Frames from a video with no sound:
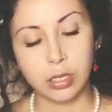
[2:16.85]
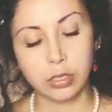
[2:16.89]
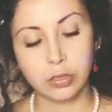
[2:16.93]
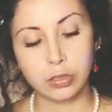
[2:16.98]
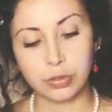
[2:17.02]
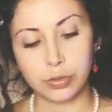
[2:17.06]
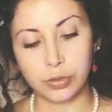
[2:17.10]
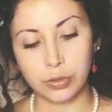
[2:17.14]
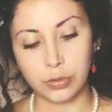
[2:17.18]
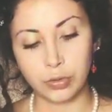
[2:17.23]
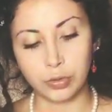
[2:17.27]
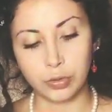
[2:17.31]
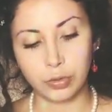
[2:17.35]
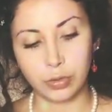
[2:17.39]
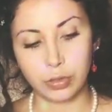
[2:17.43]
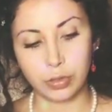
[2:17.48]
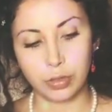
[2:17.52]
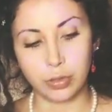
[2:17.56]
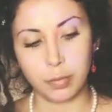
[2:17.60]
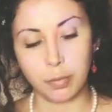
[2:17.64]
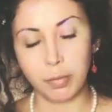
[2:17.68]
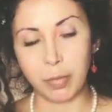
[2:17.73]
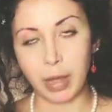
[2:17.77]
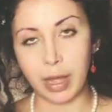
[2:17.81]
So,
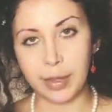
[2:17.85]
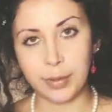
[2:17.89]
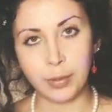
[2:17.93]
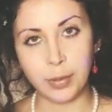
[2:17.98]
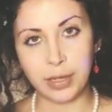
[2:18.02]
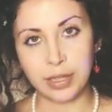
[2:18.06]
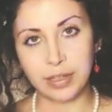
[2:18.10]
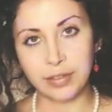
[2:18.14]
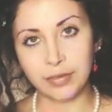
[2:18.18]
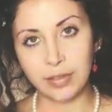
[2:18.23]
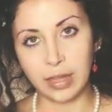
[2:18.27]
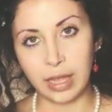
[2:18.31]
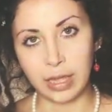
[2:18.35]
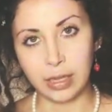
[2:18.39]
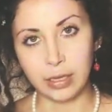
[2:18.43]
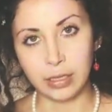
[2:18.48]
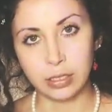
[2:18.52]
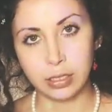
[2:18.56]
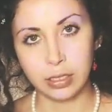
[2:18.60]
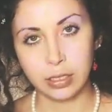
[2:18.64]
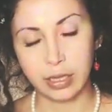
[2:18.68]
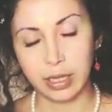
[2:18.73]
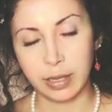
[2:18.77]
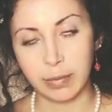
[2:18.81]
by way of that,
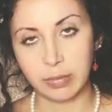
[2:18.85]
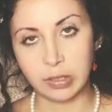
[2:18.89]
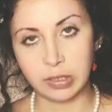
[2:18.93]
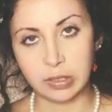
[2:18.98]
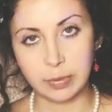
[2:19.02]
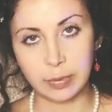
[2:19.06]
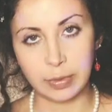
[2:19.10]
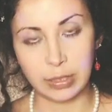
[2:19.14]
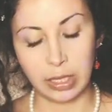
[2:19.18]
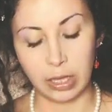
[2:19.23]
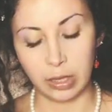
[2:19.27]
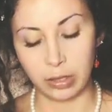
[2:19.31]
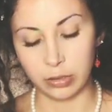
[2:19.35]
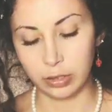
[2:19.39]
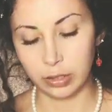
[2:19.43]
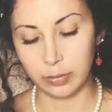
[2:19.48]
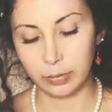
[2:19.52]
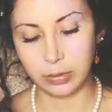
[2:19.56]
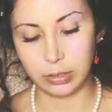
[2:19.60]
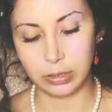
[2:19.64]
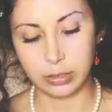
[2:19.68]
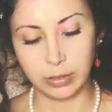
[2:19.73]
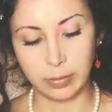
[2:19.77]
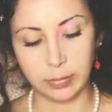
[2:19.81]
they must be held
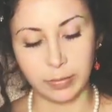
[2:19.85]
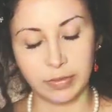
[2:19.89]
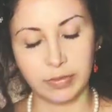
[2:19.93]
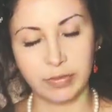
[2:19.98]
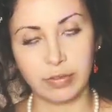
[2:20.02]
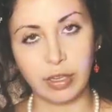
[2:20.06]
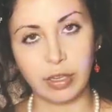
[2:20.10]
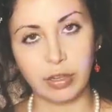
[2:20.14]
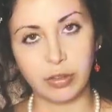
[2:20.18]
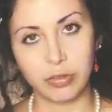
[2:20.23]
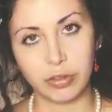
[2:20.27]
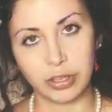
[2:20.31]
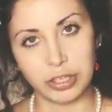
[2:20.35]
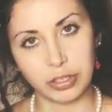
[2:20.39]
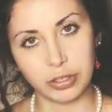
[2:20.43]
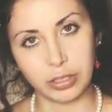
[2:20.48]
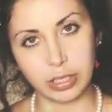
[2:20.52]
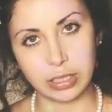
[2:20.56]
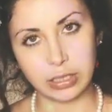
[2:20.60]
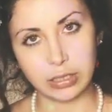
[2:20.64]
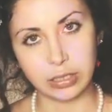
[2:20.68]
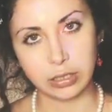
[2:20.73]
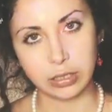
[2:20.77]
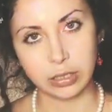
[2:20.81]
up to something very
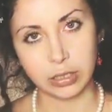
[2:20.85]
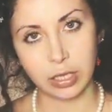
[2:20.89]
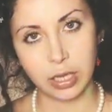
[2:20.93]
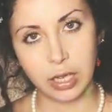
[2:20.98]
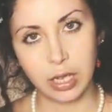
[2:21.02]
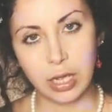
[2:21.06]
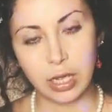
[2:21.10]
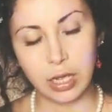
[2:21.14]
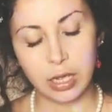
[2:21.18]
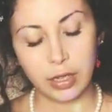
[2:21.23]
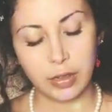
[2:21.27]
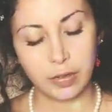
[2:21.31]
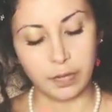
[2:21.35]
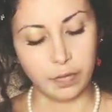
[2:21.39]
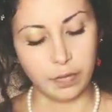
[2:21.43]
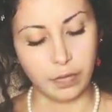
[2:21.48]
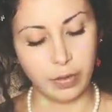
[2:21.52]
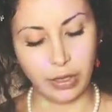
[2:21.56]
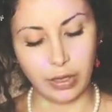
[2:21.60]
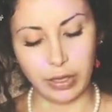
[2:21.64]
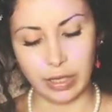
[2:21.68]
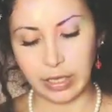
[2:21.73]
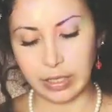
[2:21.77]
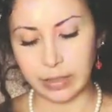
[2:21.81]
rigorous,
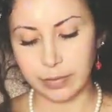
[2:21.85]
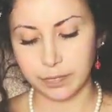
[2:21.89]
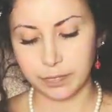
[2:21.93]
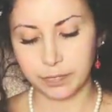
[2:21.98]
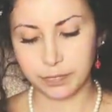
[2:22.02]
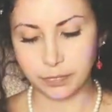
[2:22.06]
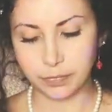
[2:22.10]
very